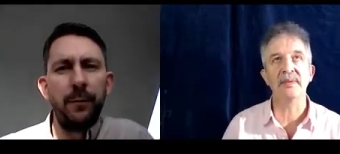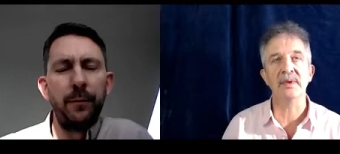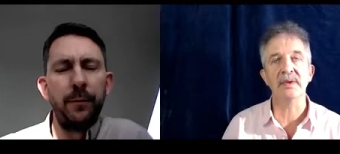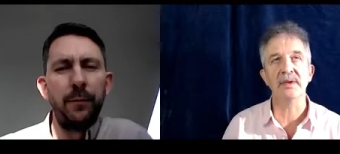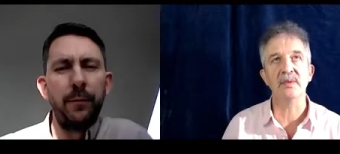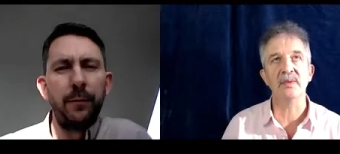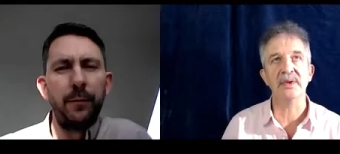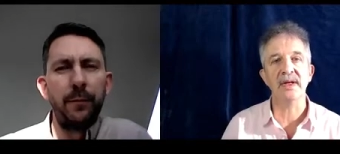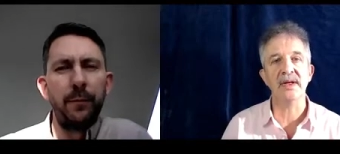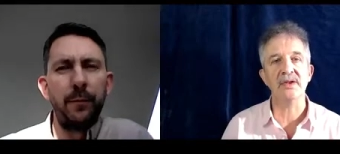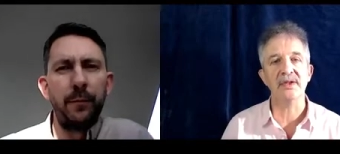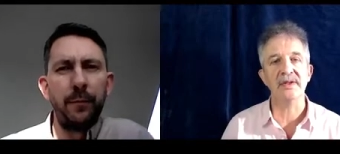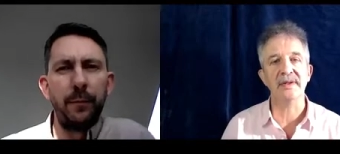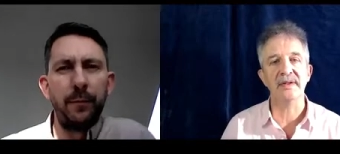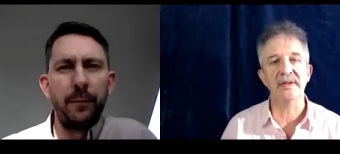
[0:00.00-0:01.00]
Speaker 1: with with
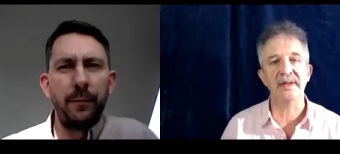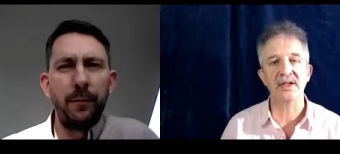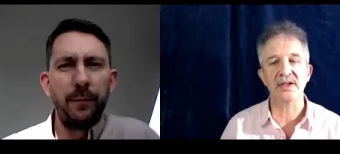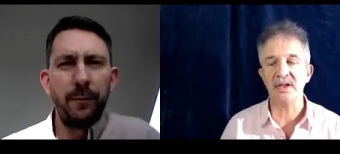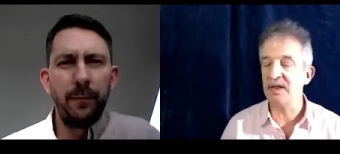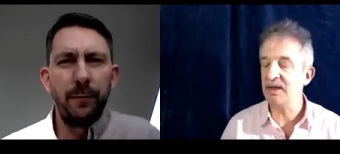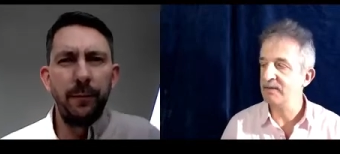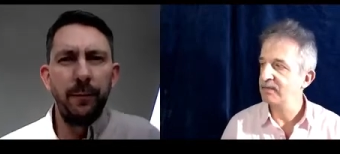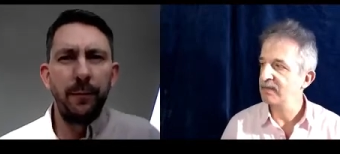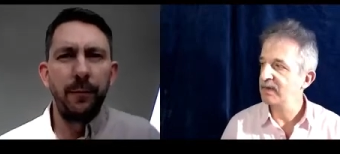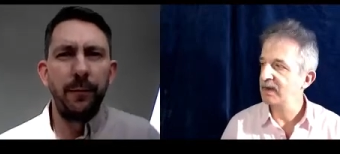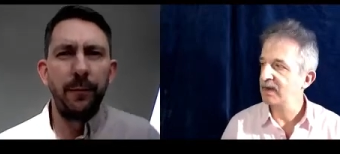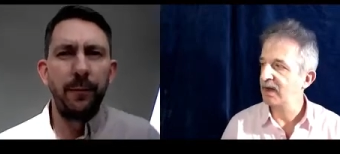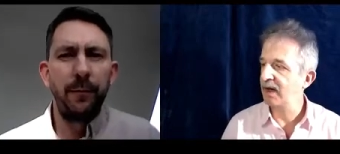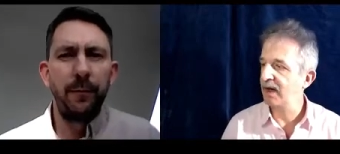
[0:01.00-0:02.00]
agencies, actually,
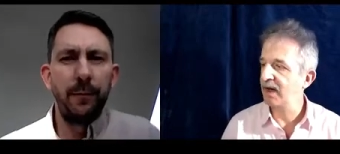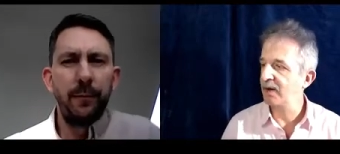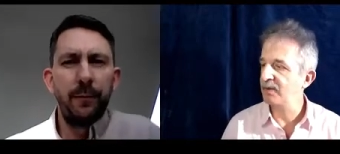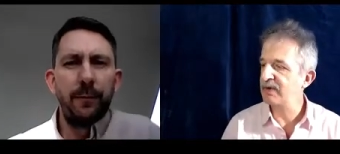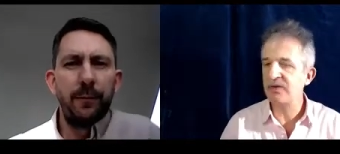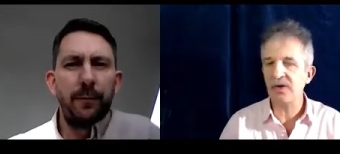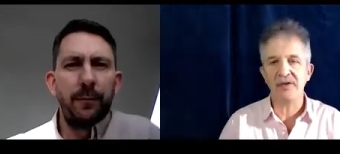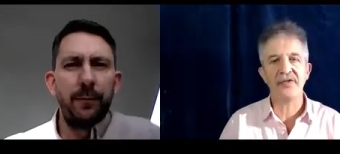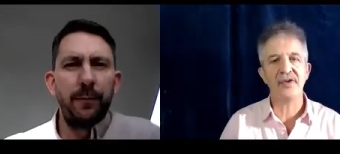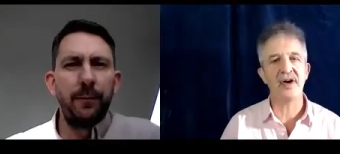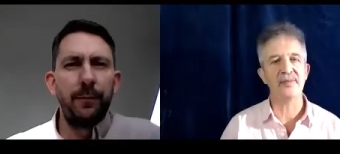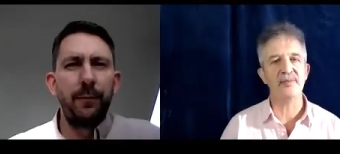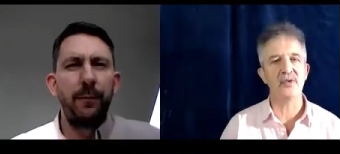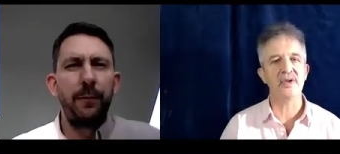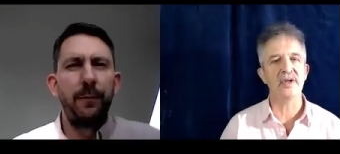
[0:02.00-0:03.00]
uh, we've got
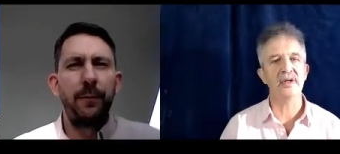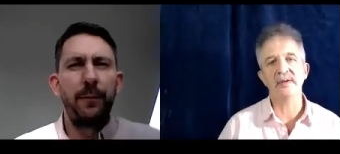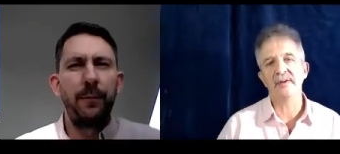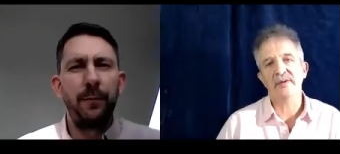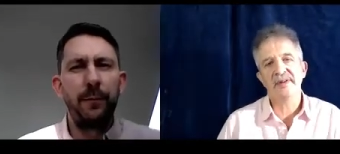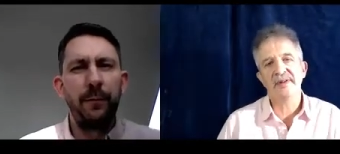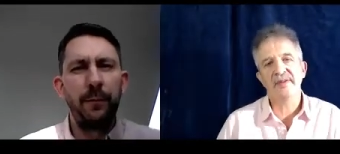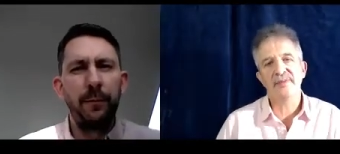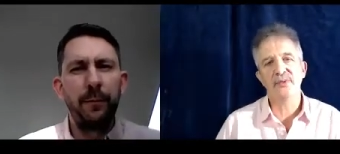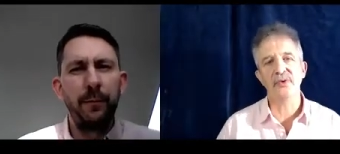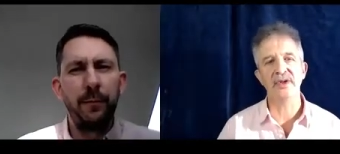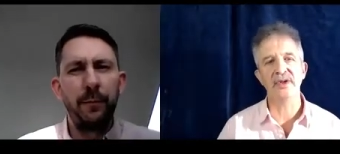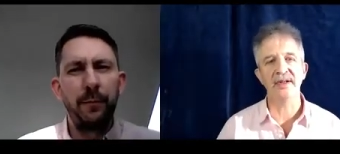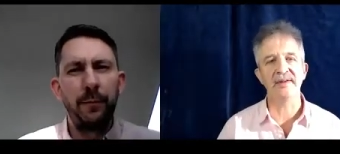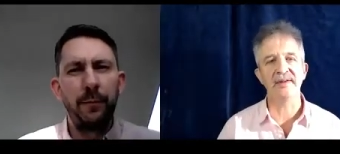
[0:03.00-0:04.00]
five more years or seven more
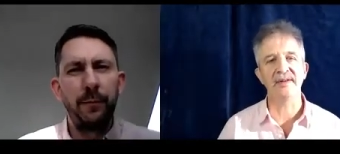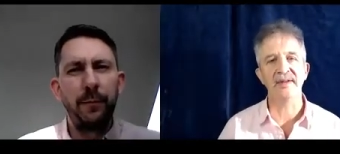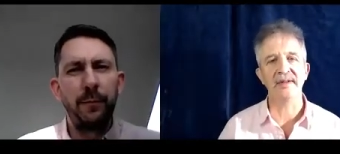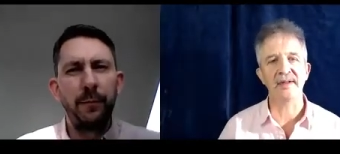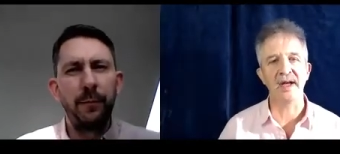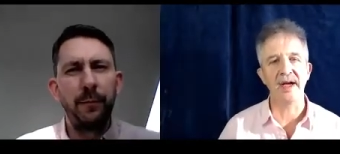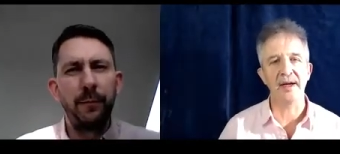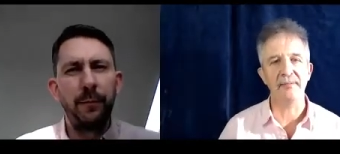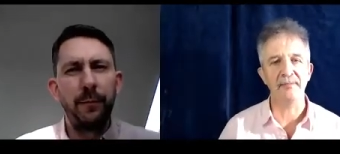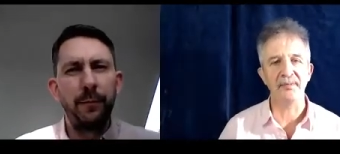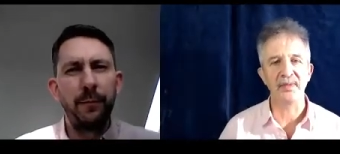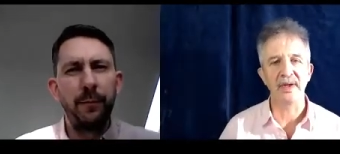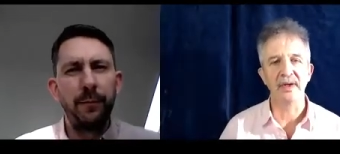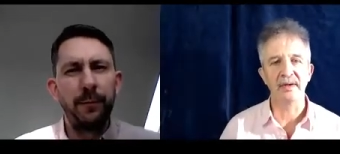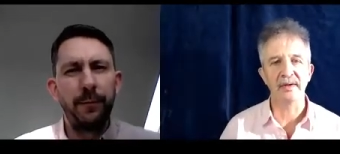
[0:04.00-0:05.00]
years at this game.
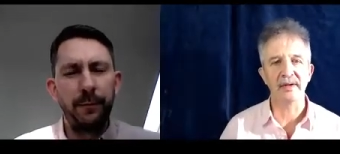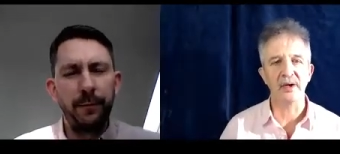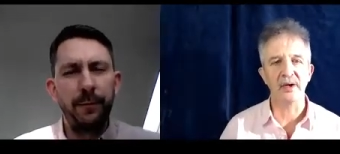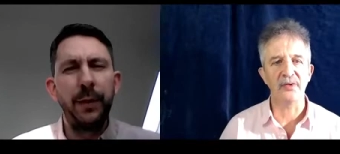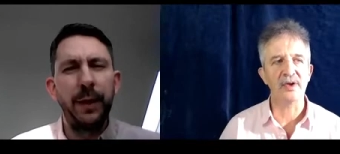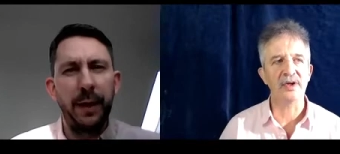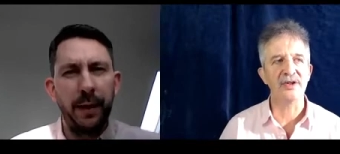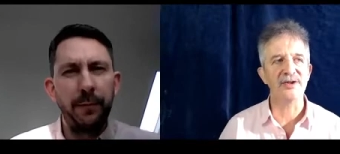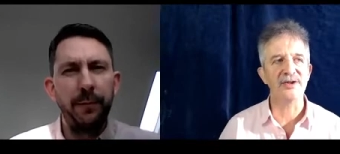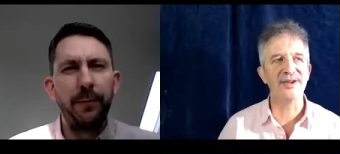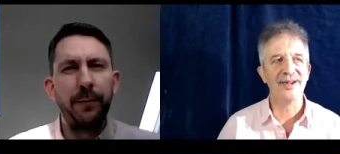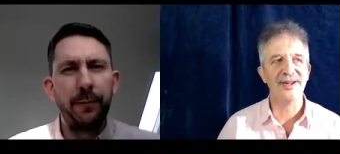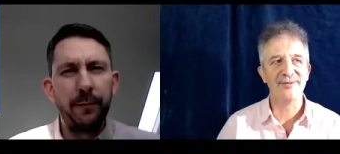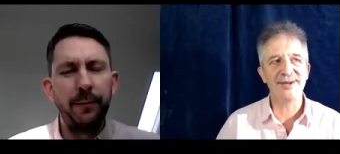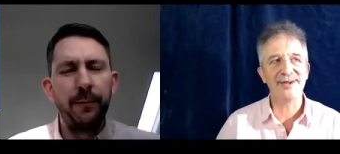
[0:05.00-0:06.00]
So yeah.
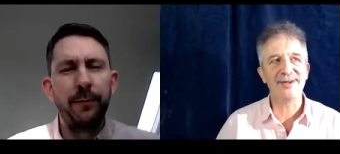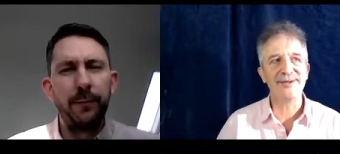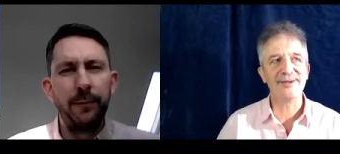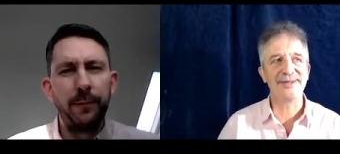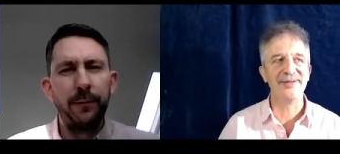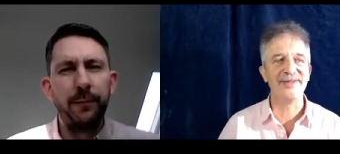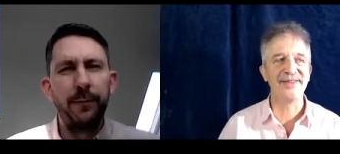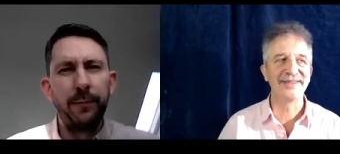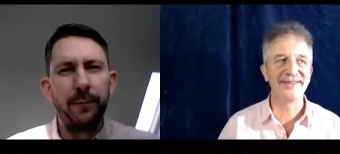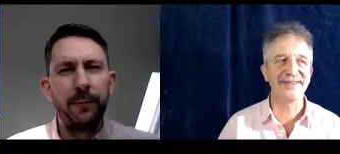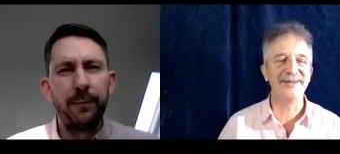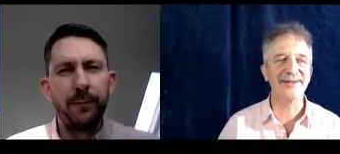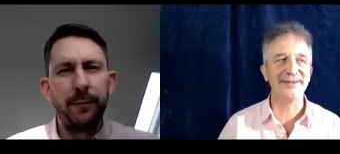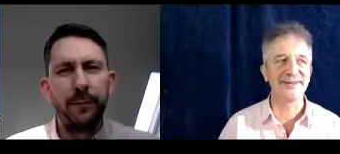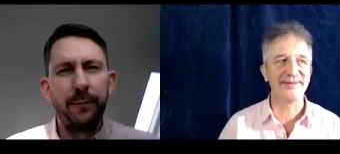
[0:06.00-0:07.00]
we do something
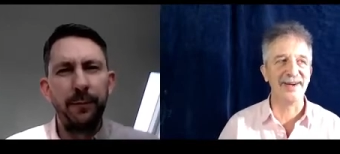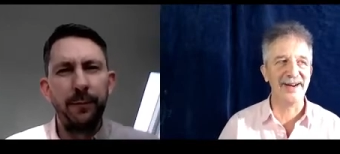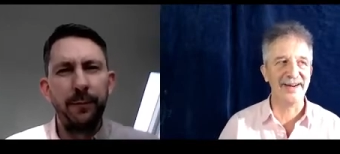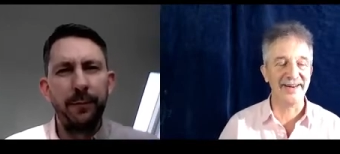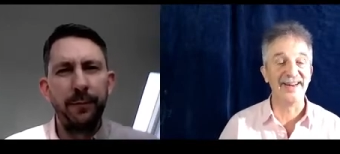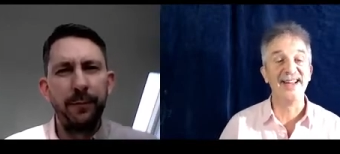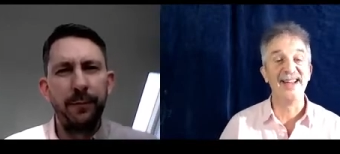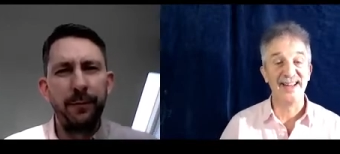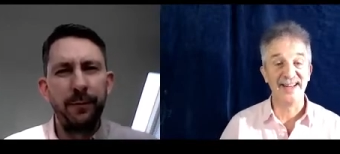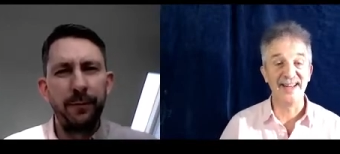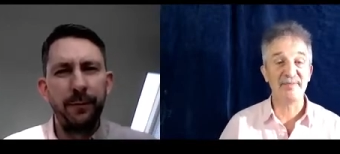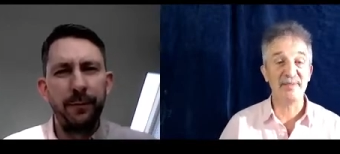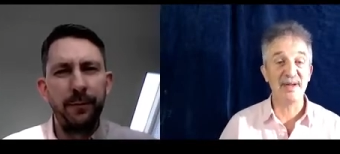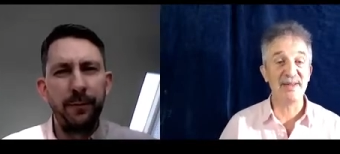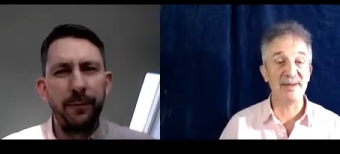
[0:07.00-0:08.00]
serious about it.
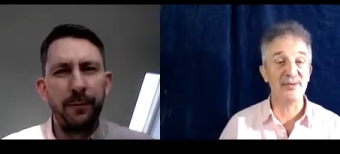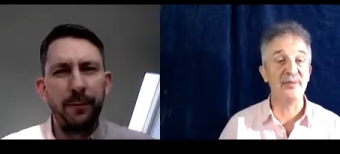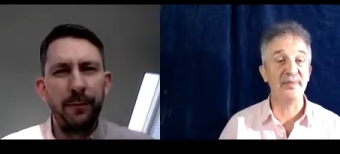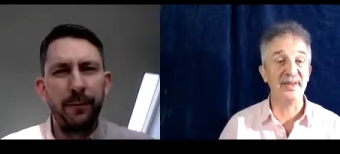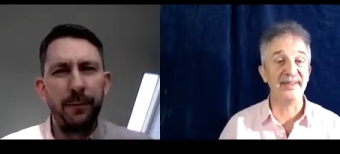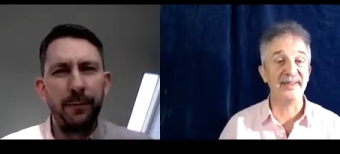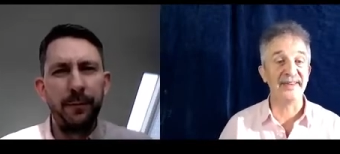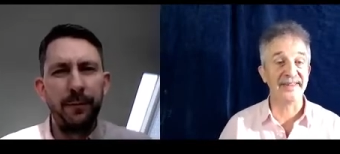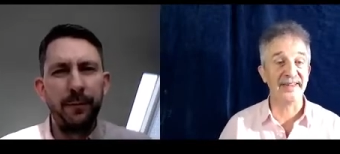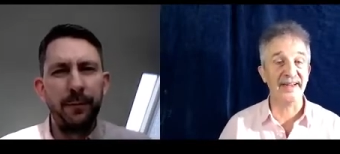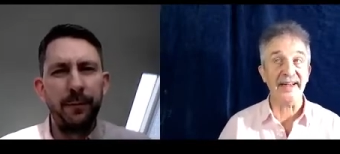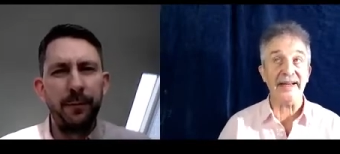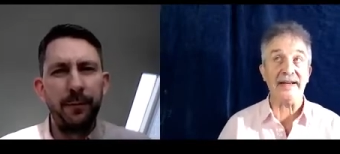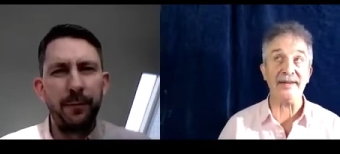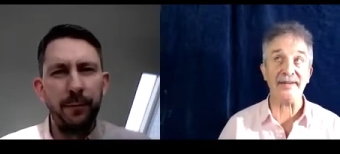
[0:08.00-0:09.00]
Let's be a bit more business
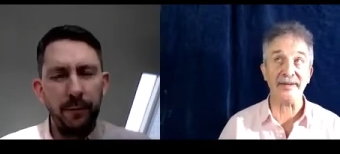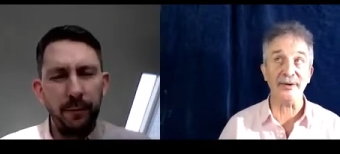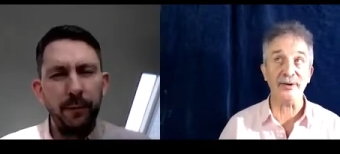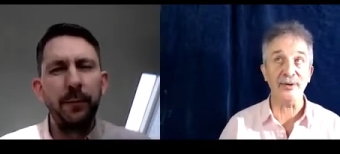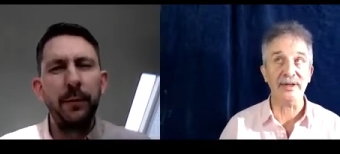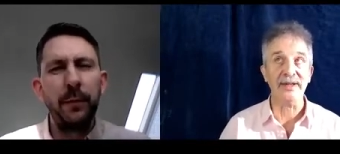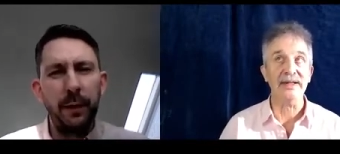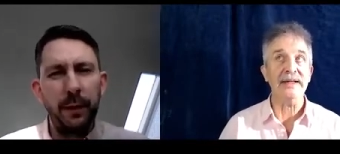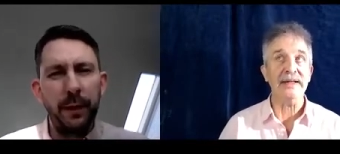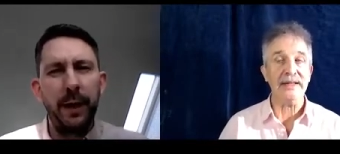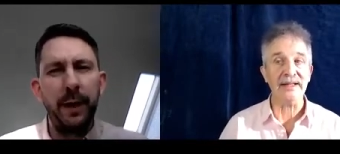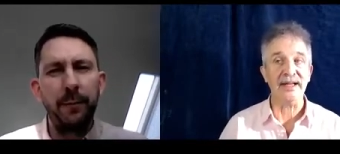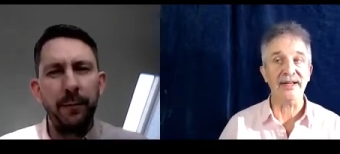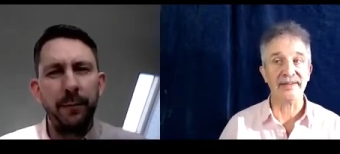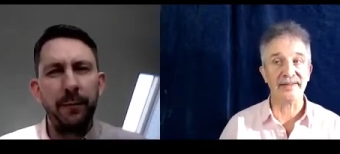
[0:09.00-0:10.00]
like. So
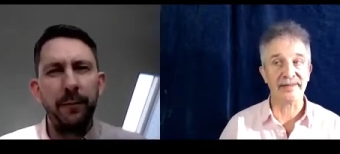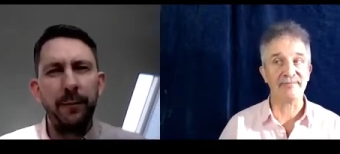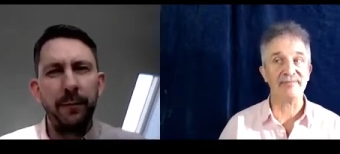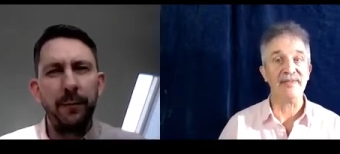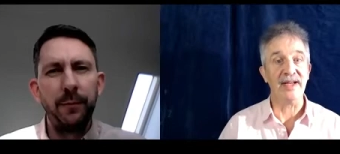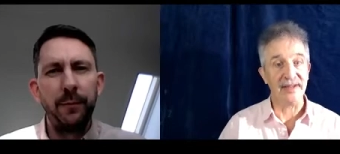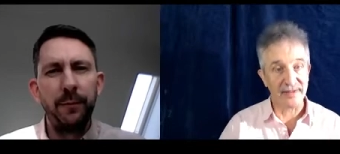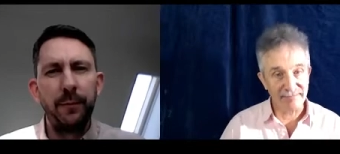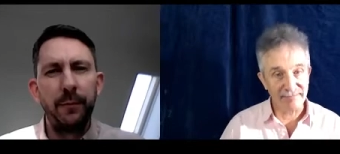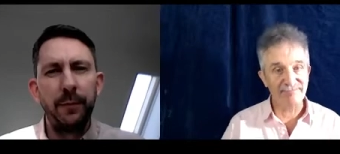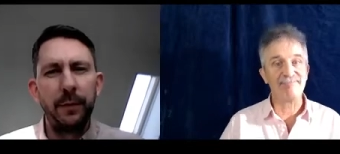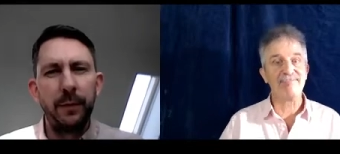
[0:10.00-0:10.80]
yeah, let's